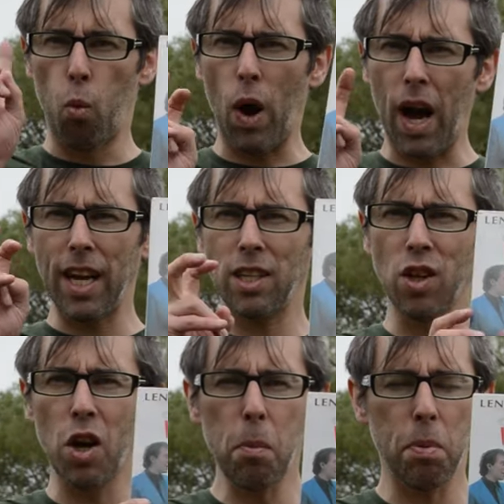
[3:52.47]
whites
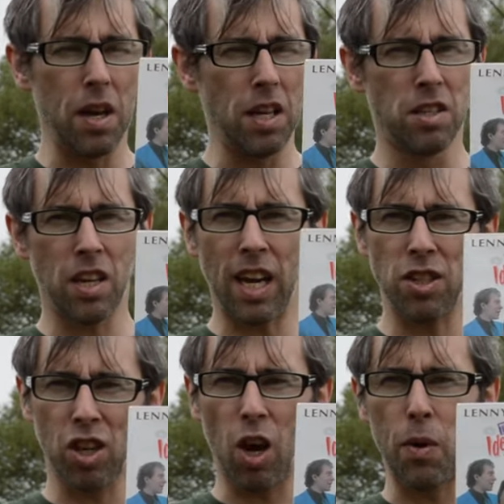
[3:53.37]
up and he
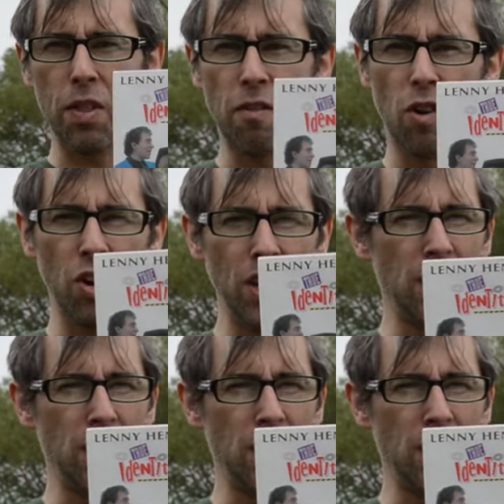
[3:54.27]
has to go on the run.